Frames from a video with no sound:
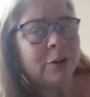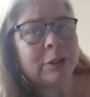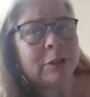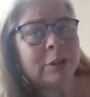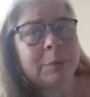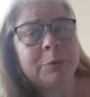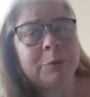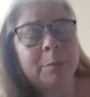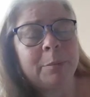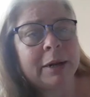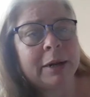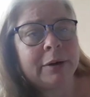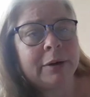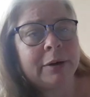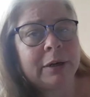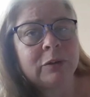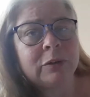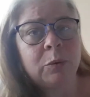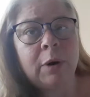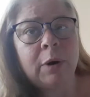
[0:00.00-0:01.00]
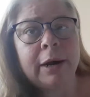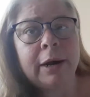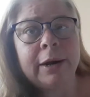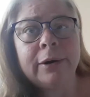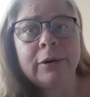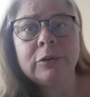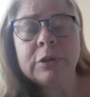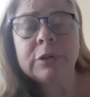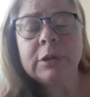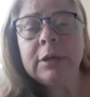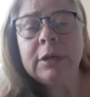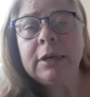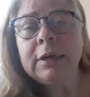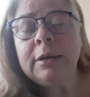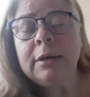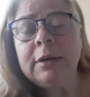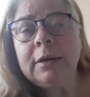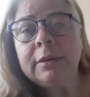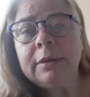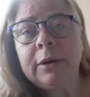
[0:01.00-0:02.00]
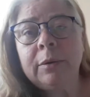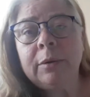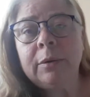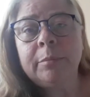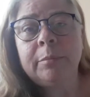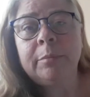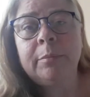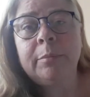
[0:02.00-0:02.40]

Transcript: up to about a dozen wires that are